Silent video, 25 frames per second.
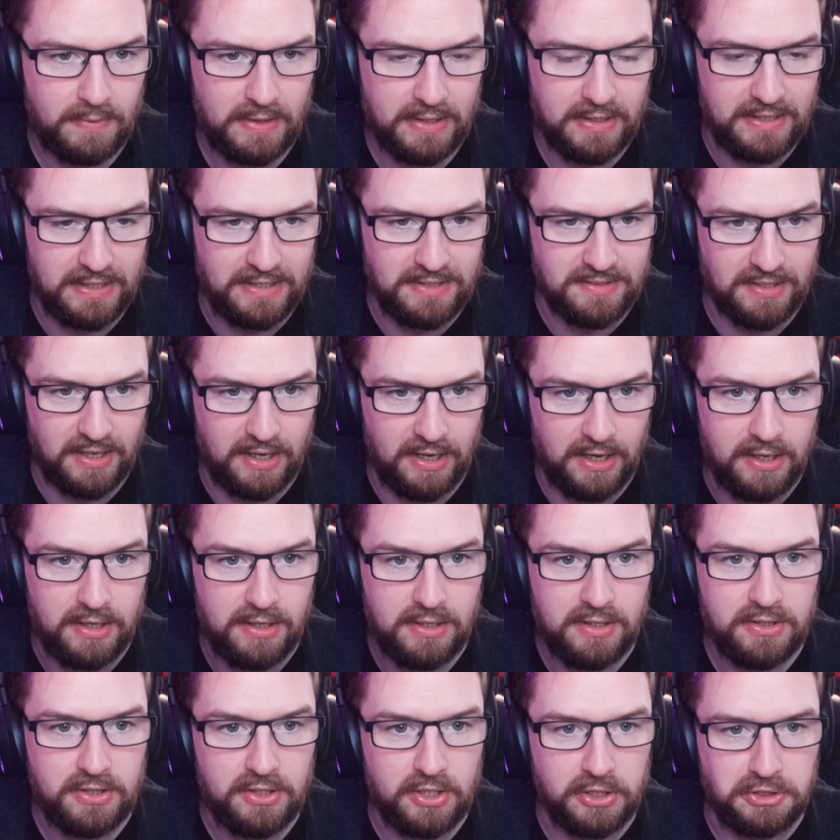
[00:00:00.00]
these are,
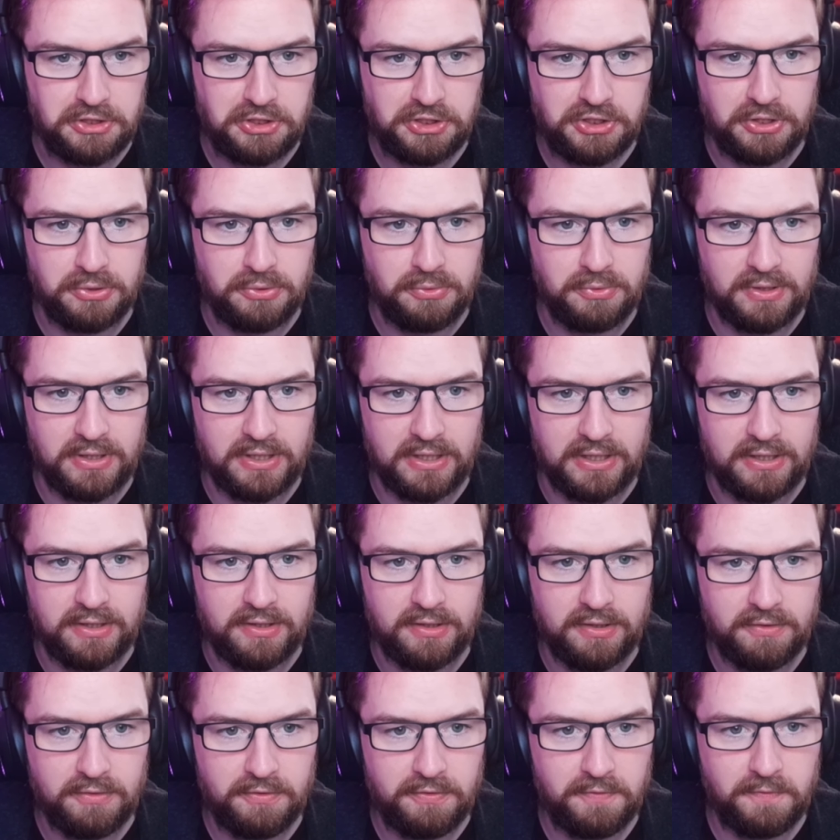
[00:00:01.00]
that shoot the
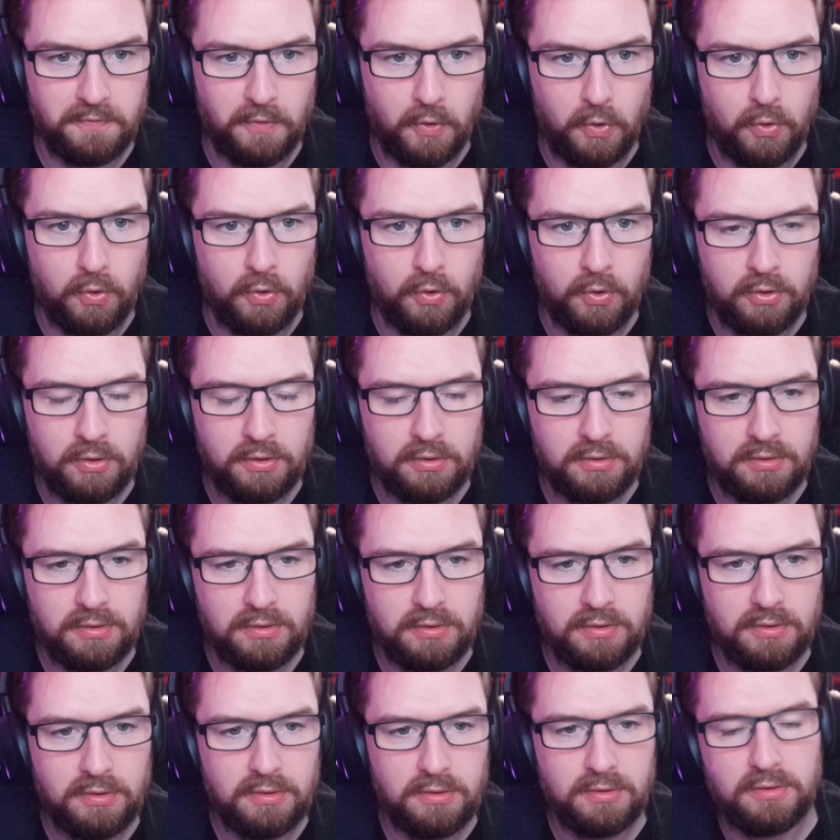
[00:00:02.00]
4
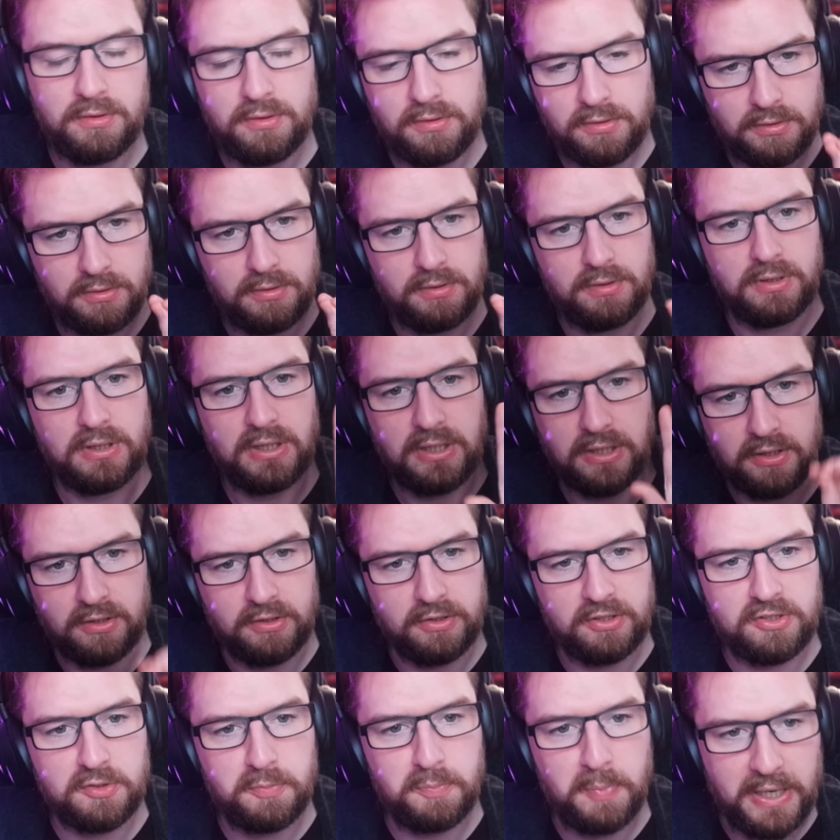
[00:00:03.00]
little
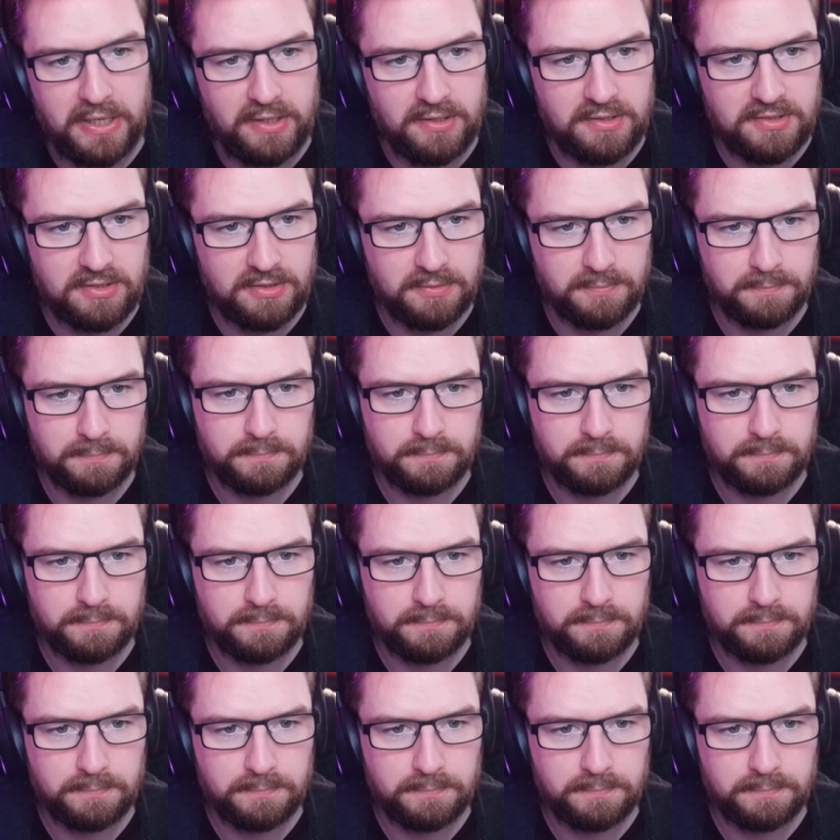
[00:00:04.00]
spits.